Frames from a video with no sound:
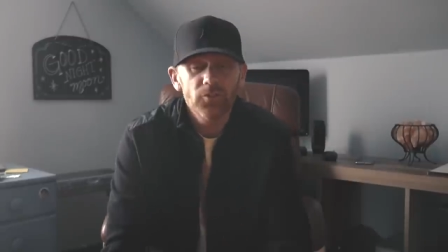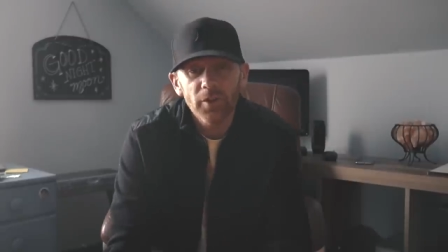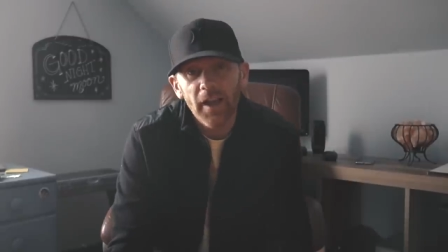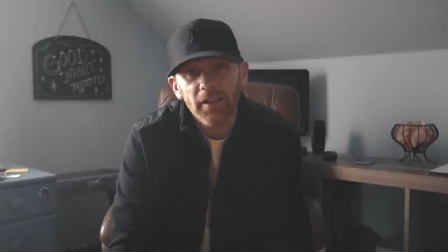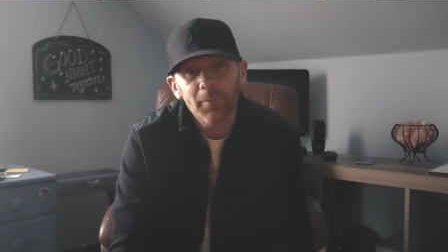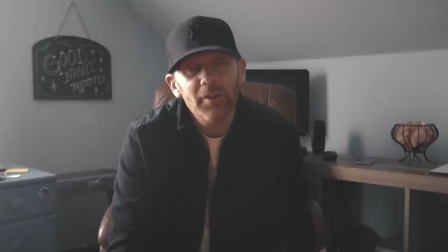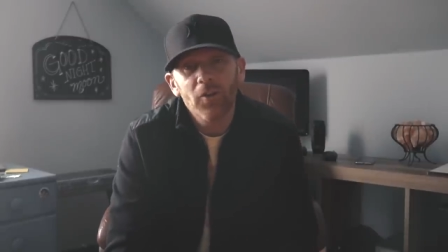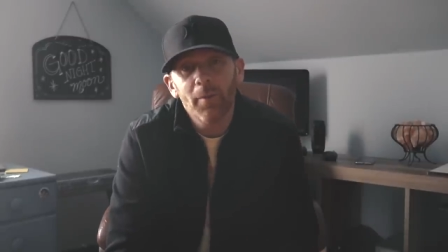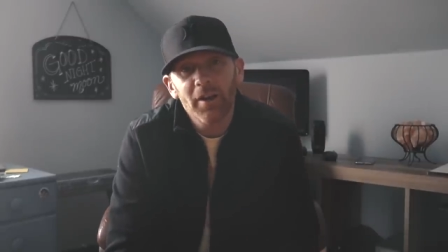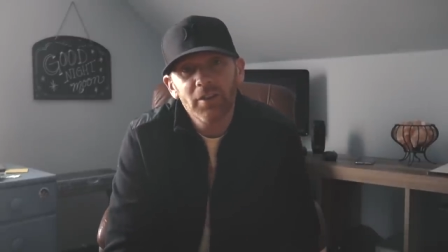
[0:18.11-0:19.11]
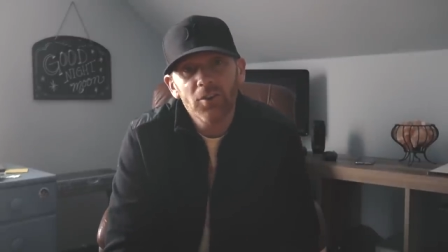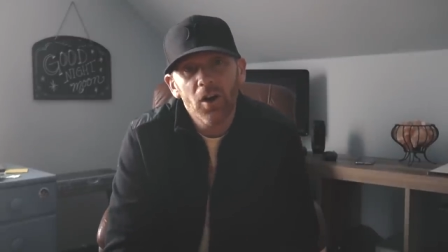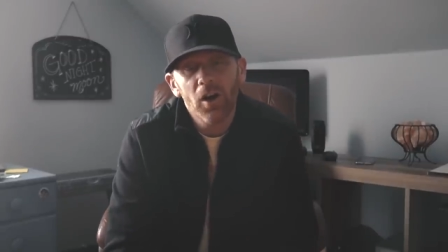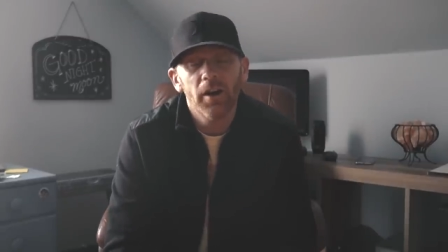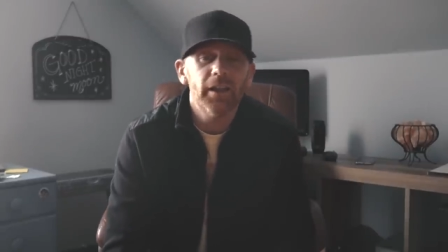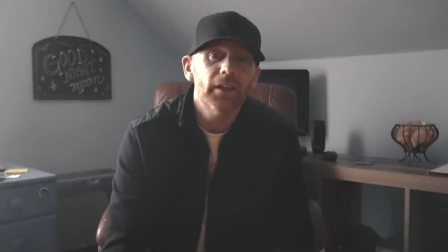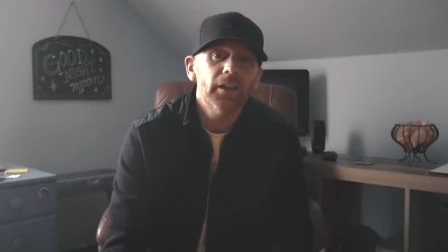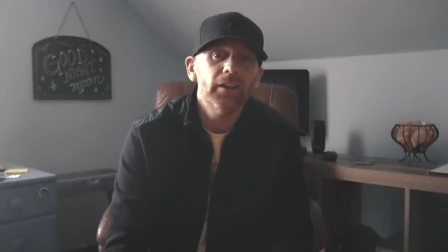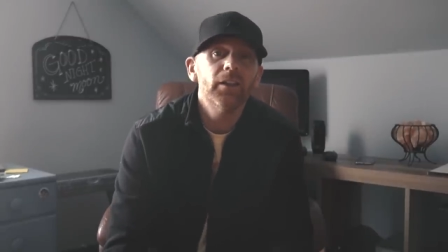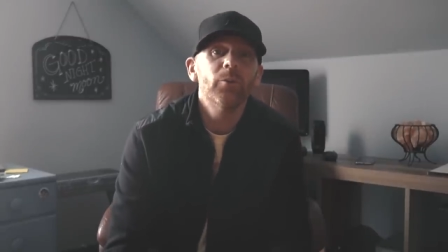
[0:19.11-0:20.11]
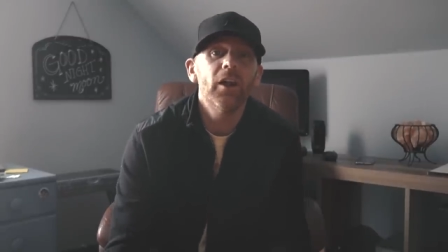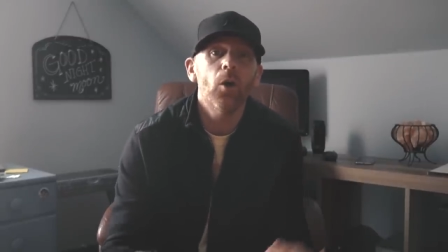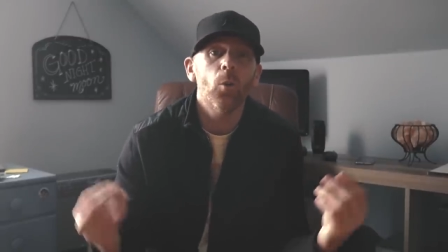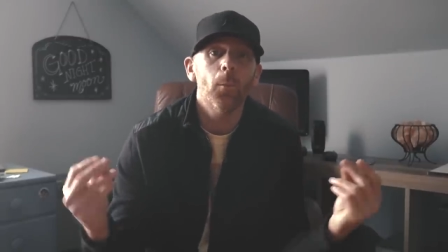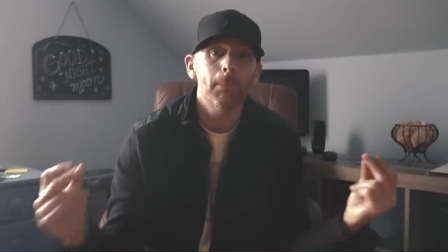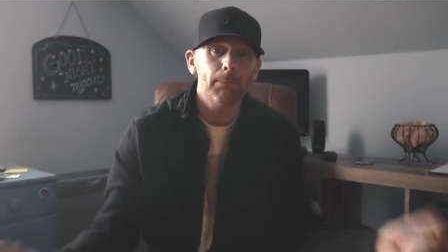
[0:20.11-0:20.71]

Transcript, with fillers: So yeah, let me grab my guitar and here we go.